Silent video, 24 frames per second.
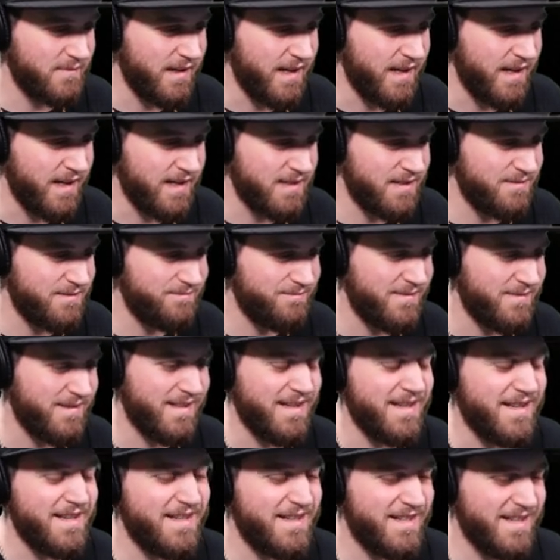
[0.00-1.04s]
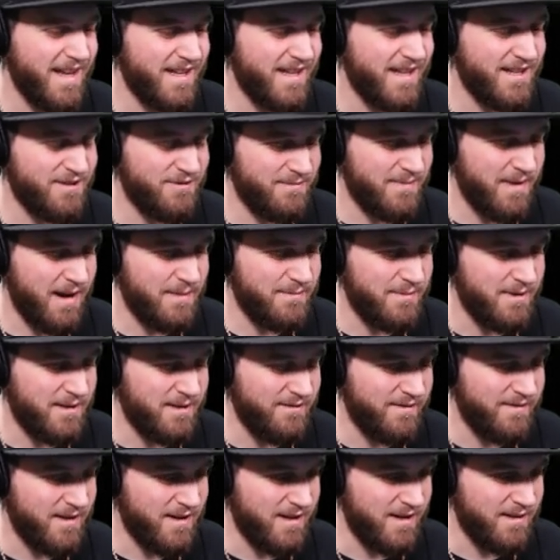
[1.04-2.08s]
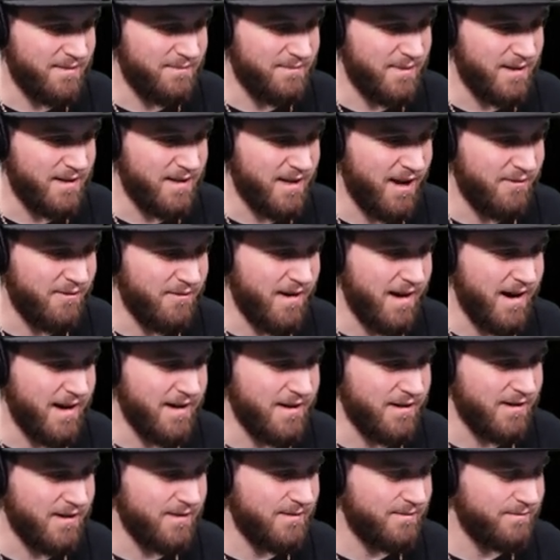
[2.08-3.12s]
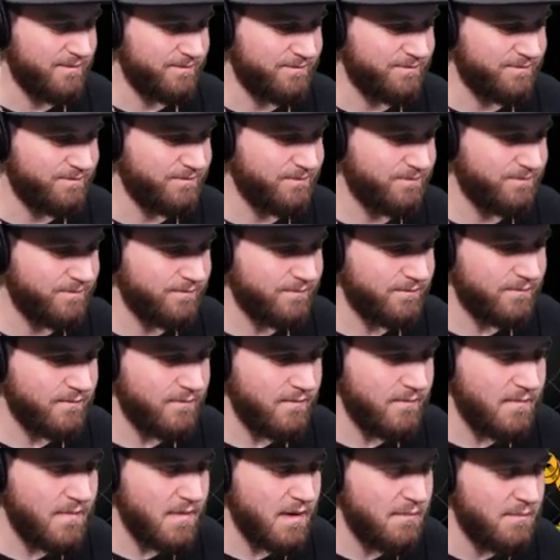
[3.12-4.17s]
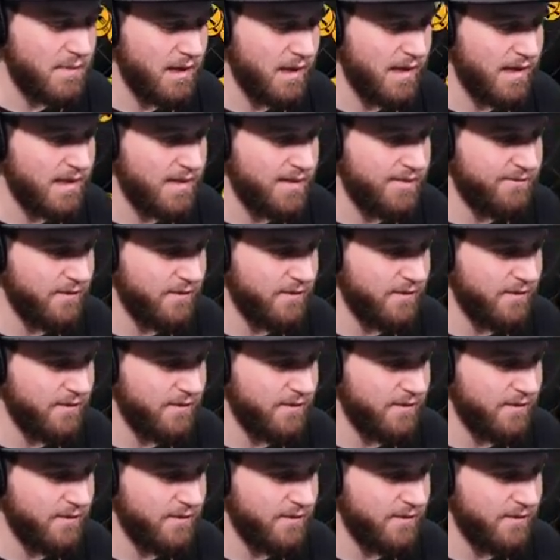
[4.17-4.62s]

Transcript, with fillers: I guess. It does remind me of Midnight Rider, but like